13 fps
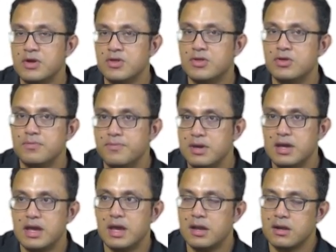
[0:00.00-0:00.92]
So
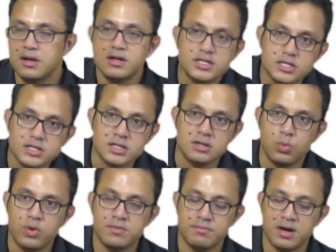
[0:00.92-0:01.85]
in a nutshell,
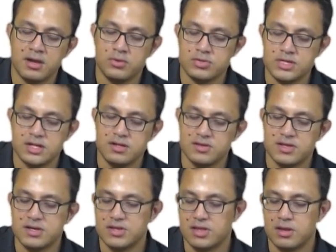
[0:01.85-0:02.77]
what Marlowe
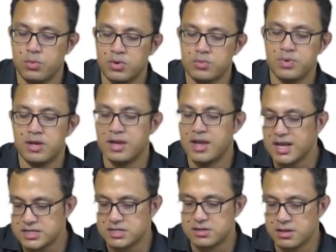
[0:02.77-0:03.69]
tells us, what we get,